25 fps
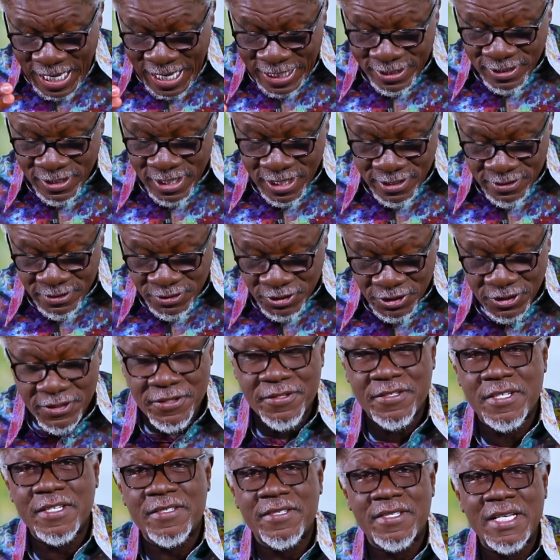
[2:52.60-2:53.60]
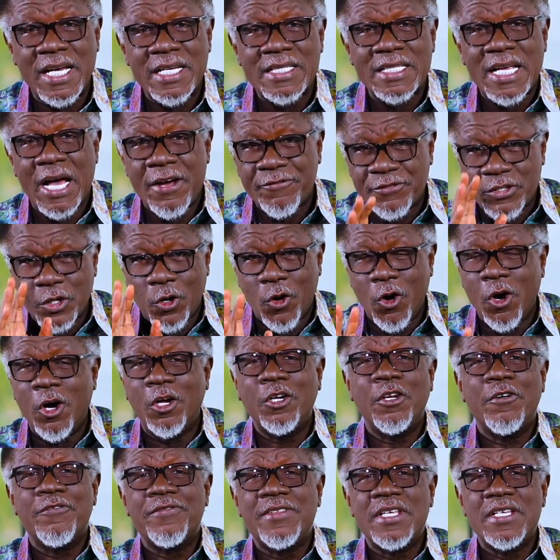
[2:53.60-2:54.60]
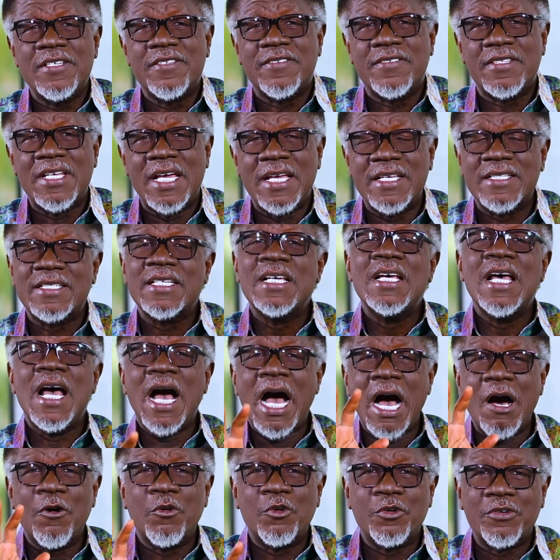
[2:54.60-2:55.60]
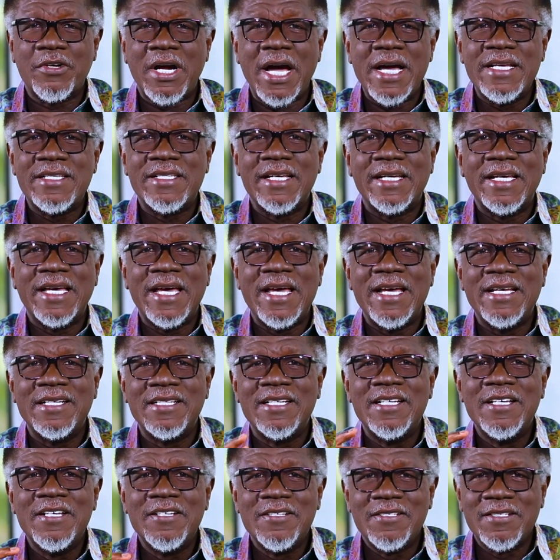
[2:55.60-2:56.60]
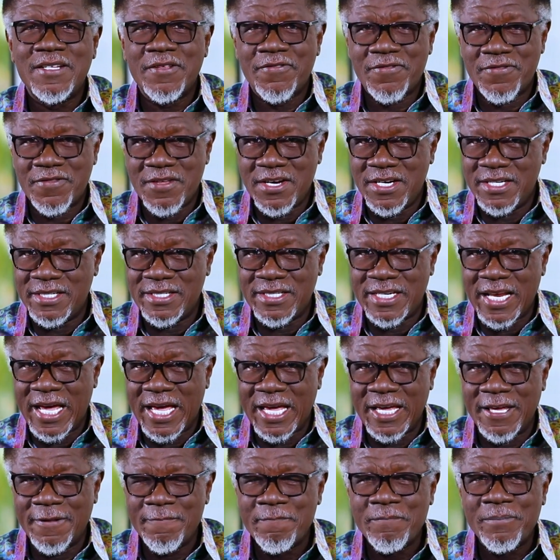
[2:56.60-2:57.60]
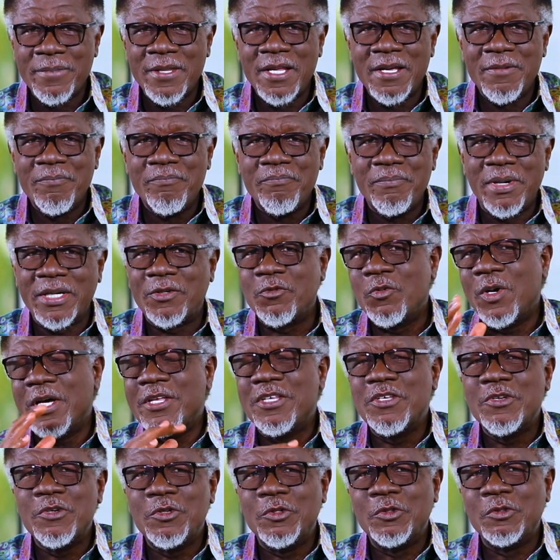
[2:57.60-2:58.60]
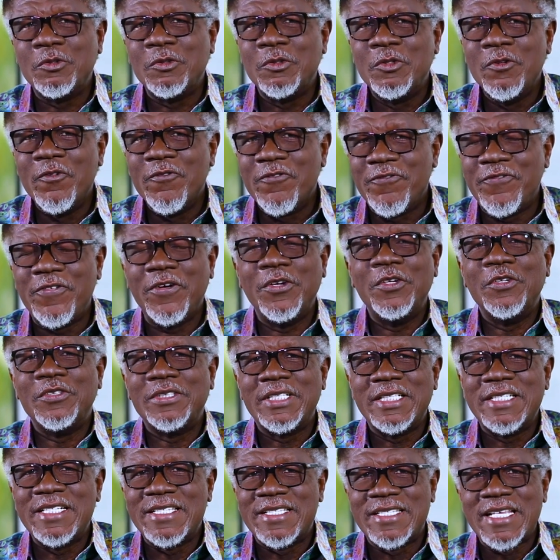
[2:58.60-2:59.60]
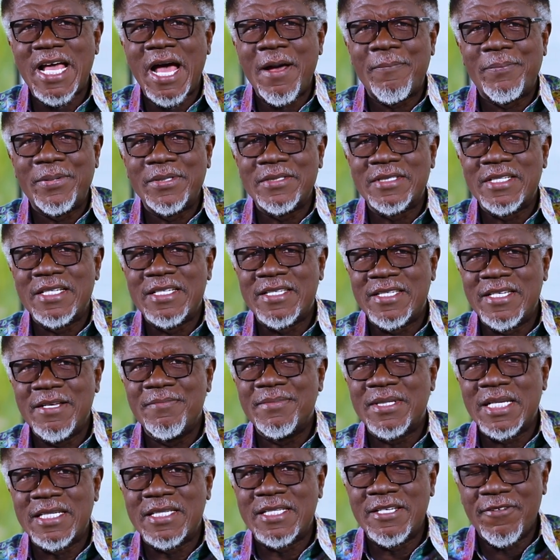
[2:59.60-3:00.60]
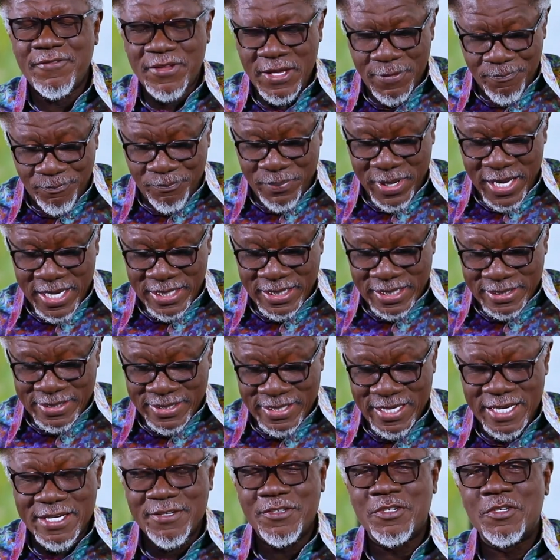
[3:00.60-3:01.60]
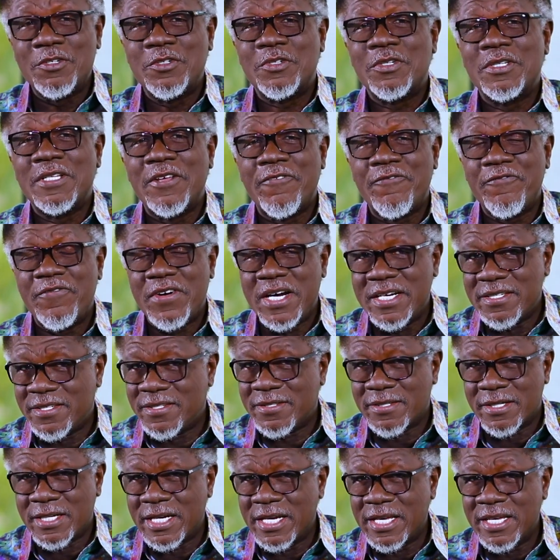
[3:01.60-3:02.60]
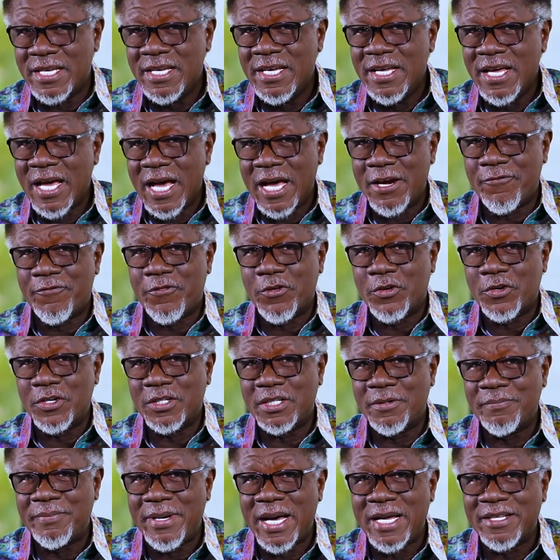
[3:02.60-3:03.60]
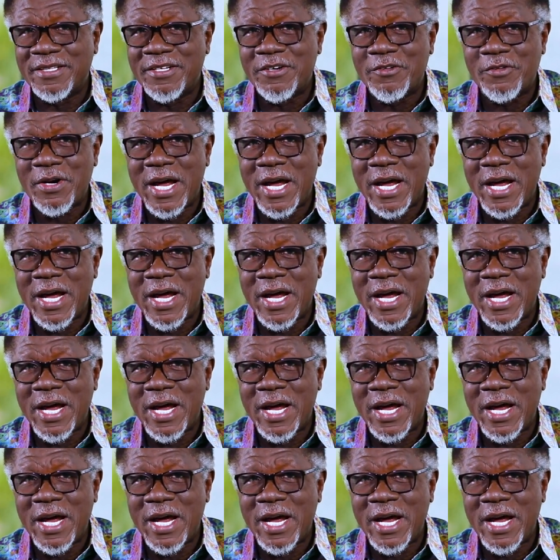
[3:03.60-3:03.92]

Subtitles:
And then Jesus says, after all of these things, I will rise again the third day. But when you follow the disciples, it seems as if they paid attention to the first three and forgot about the